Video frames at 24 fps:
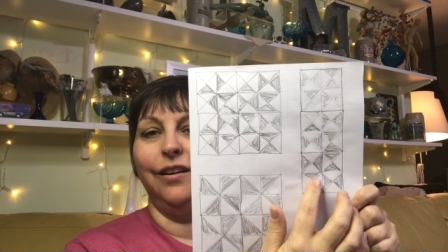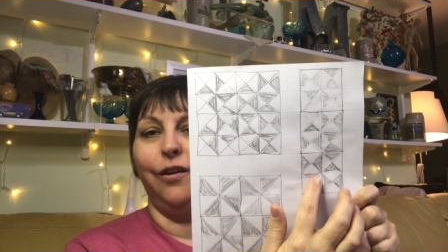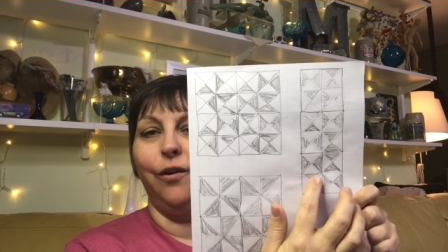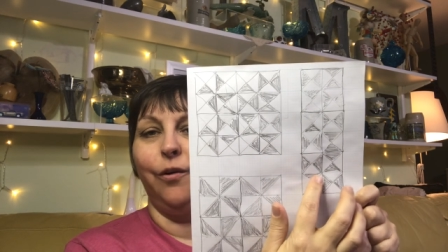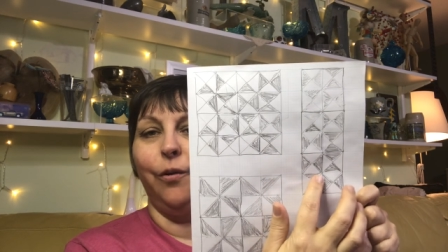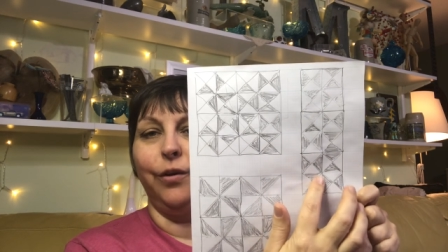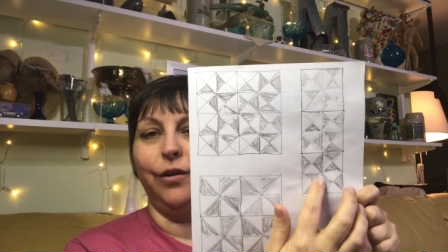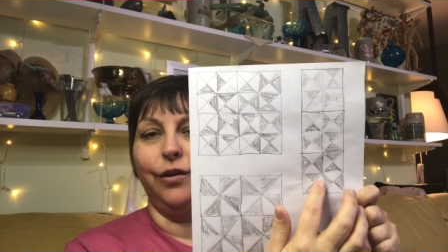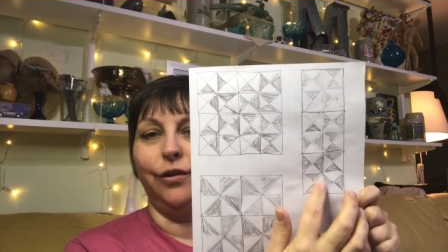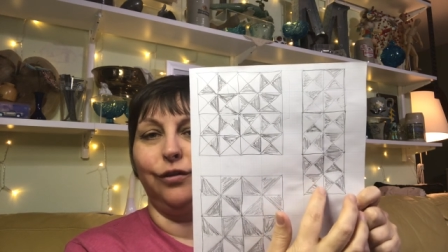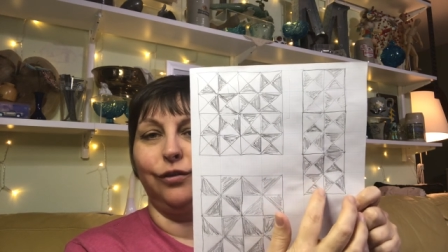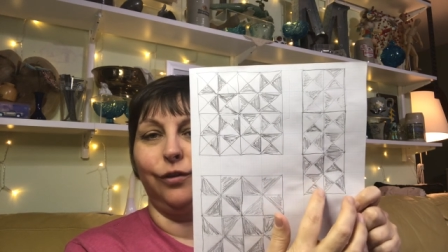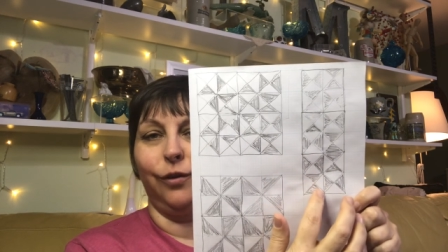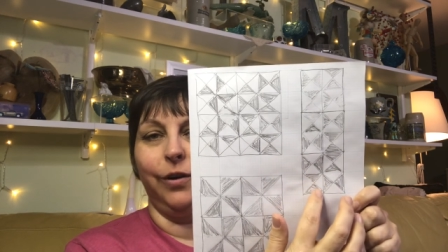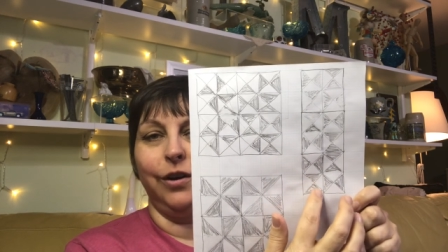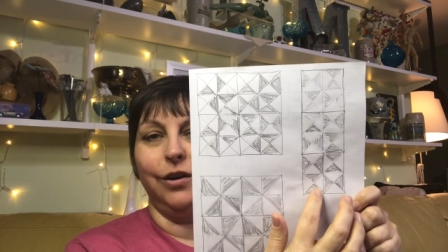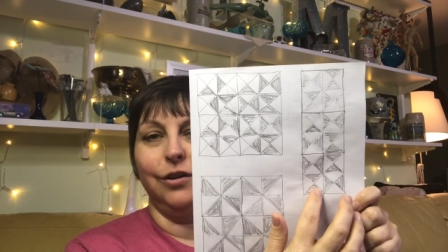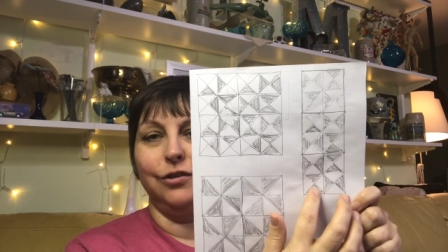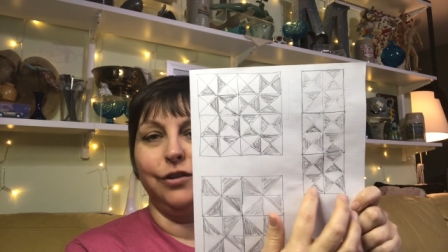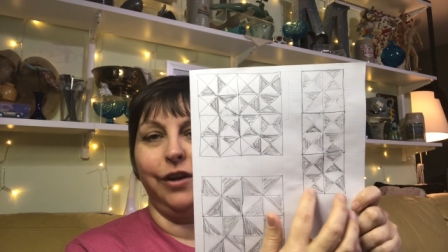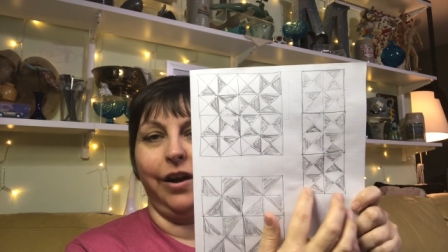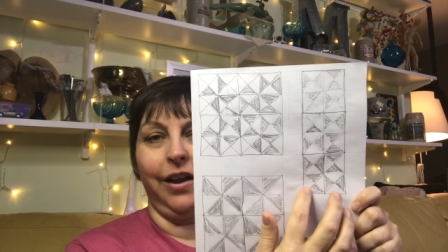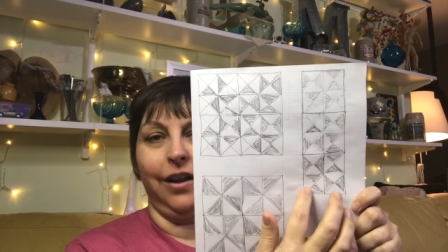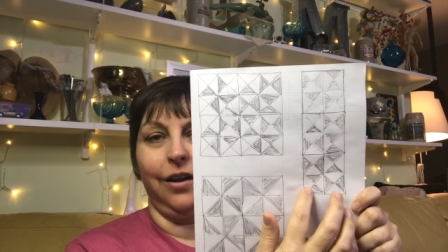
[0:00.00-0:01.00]
quarter square
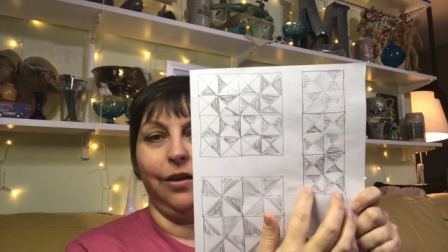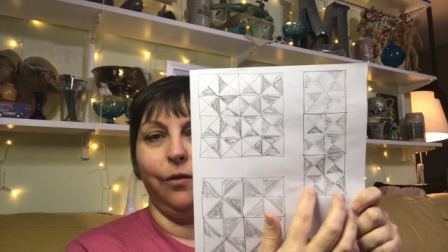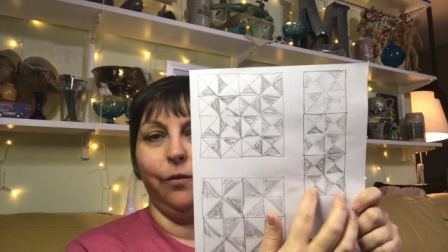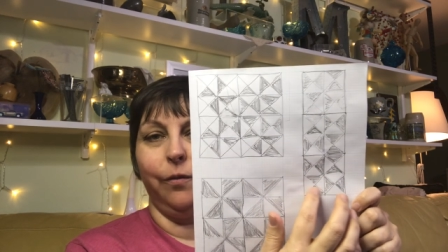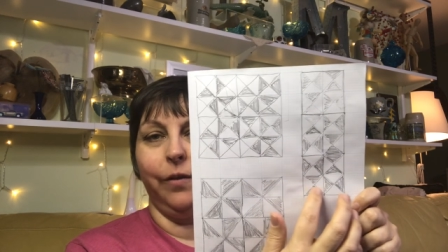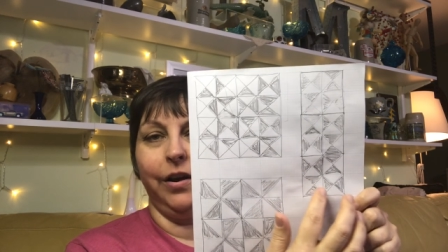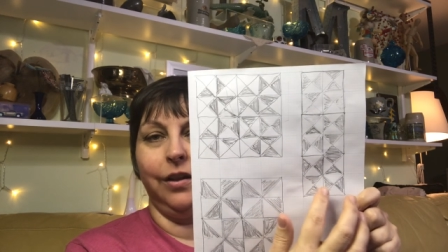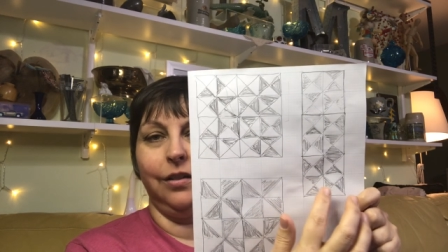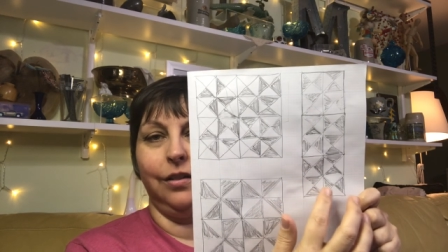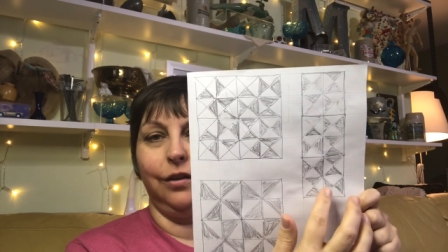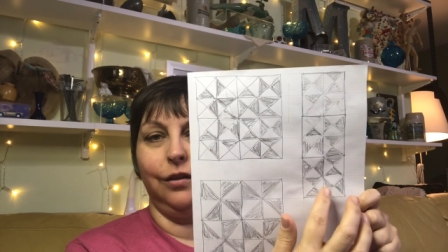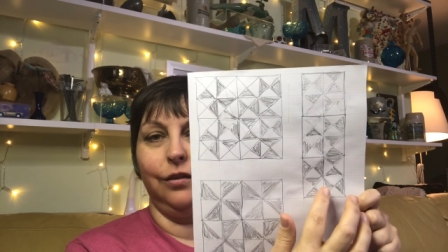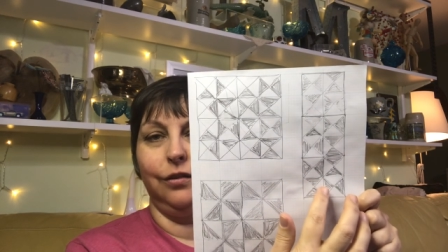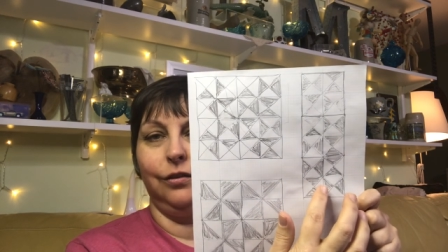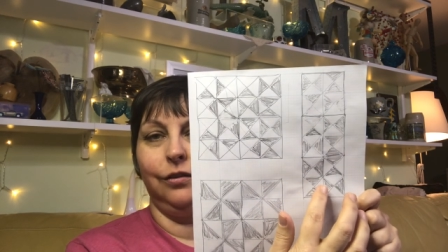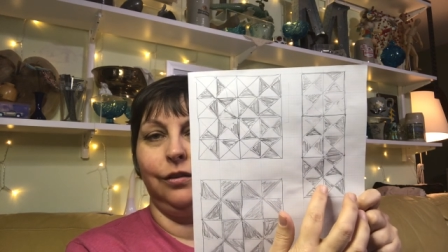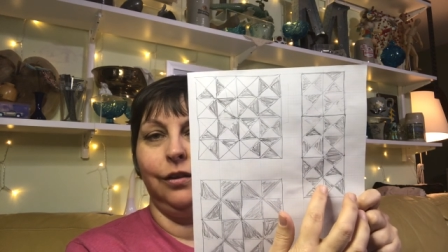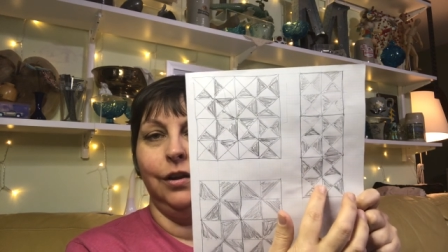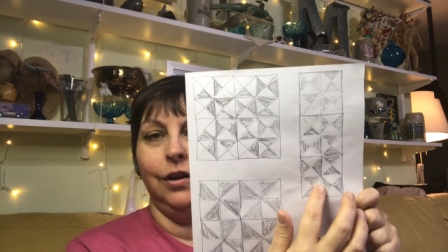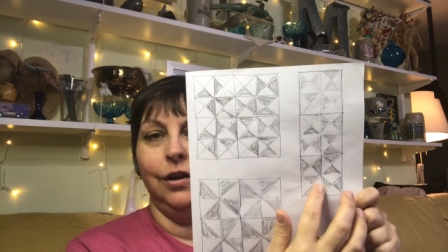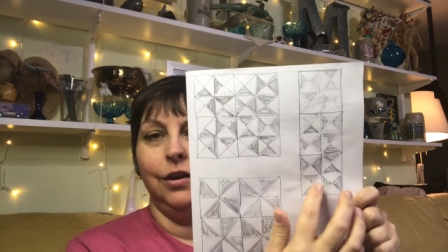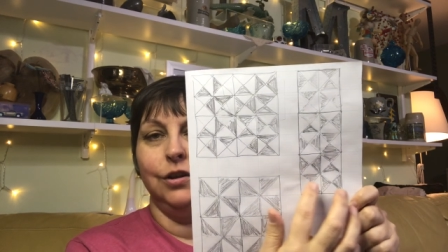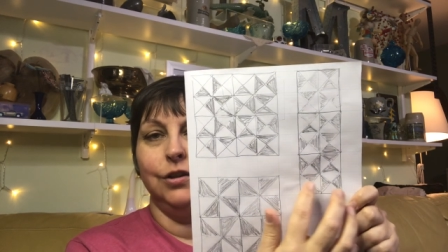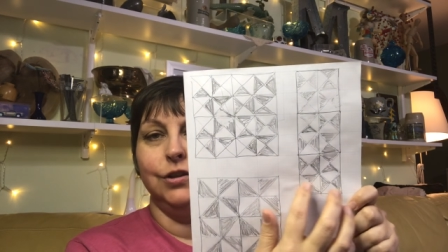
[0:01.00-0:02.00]
triangle where there's
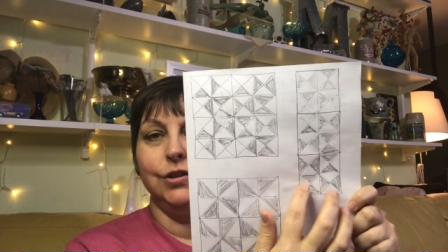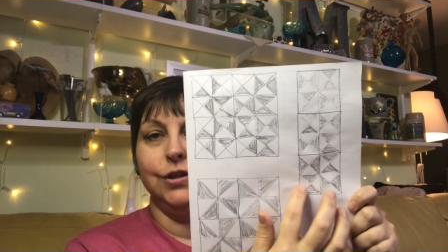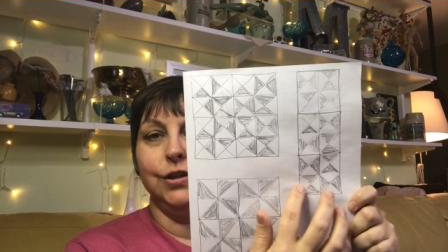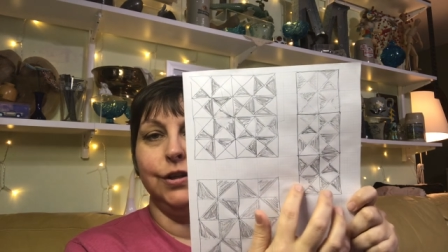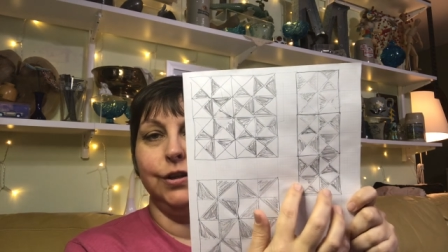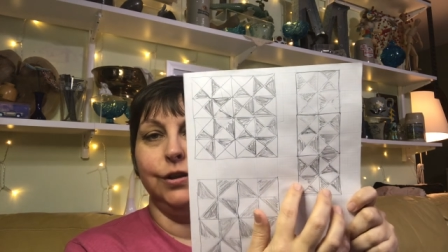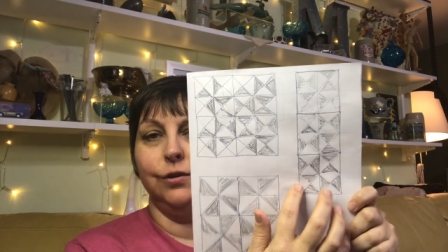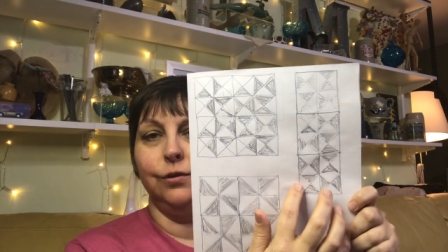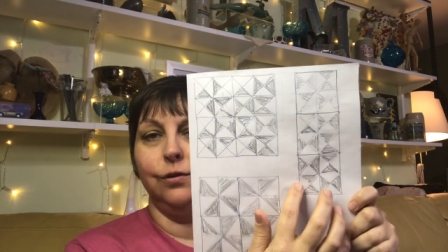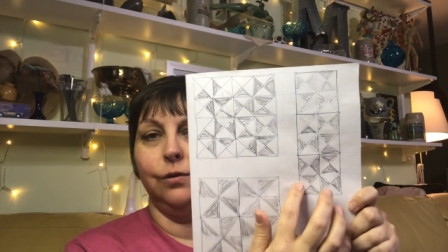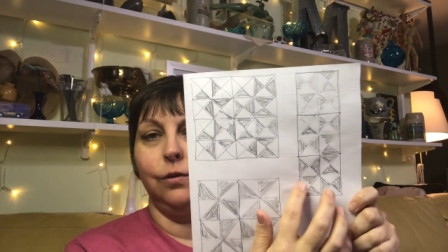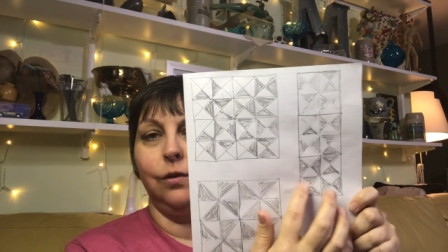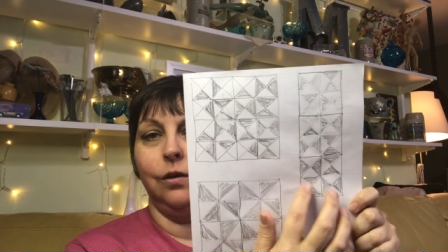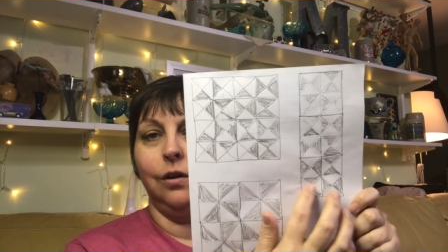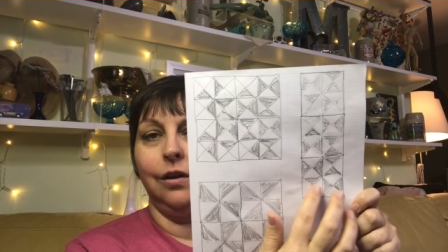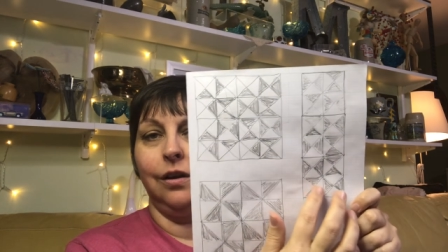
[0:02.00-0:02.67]
two